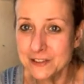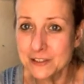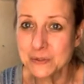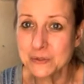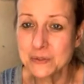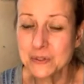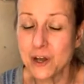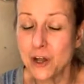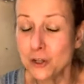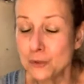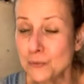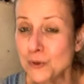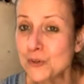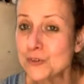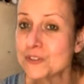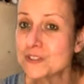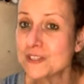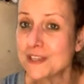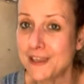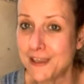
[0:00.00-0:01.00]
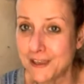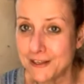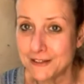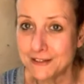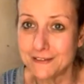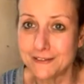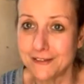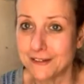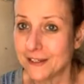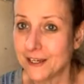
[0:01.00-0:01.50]
do almost
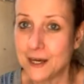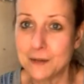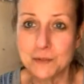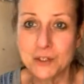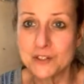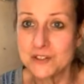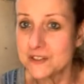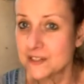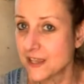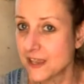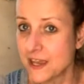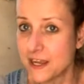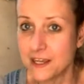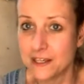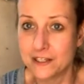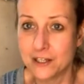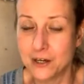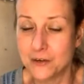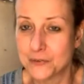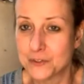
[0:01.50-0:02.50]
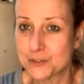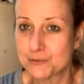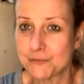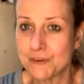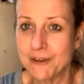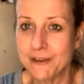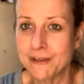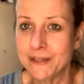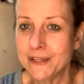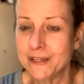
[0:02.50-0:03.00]
anything. I'm not scared of
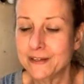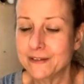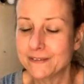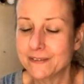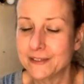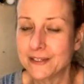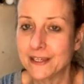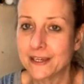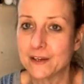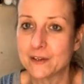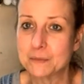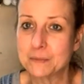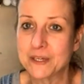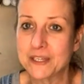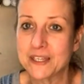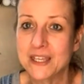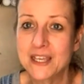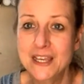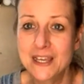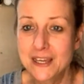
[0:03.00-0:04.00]
trying anything out, but